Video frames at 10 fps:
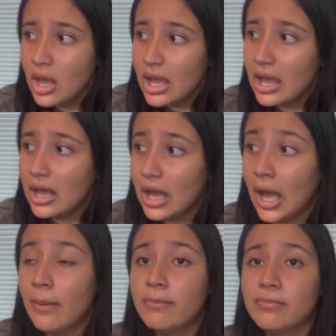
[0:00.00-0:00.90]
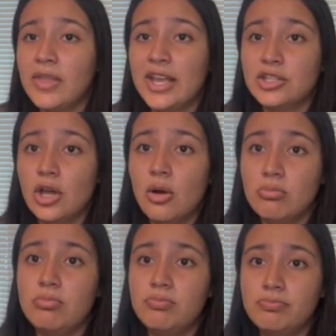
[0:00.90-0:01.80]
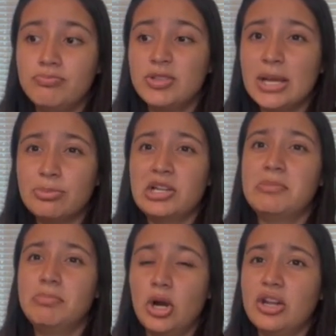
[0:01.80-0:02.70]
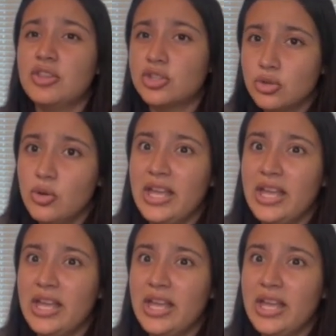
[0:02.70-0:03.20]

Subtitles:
its own separate part of the school.